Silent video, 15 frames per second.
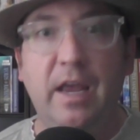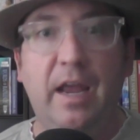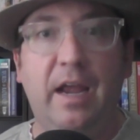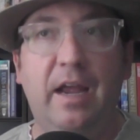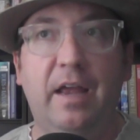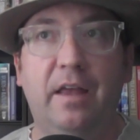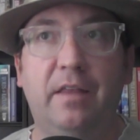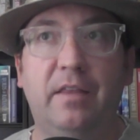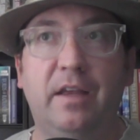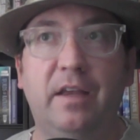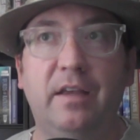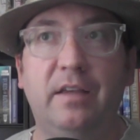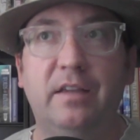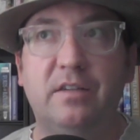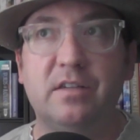and that
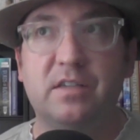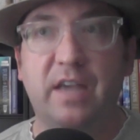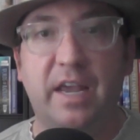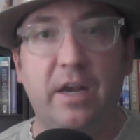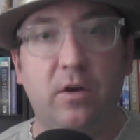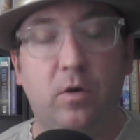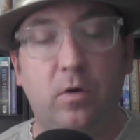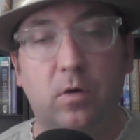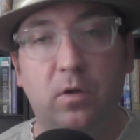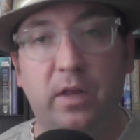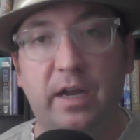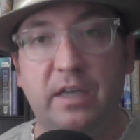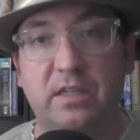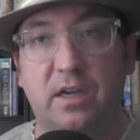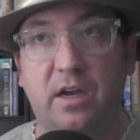it doesn't take a whole
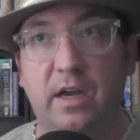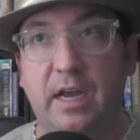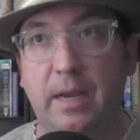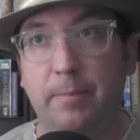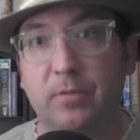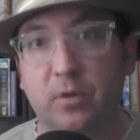lot of time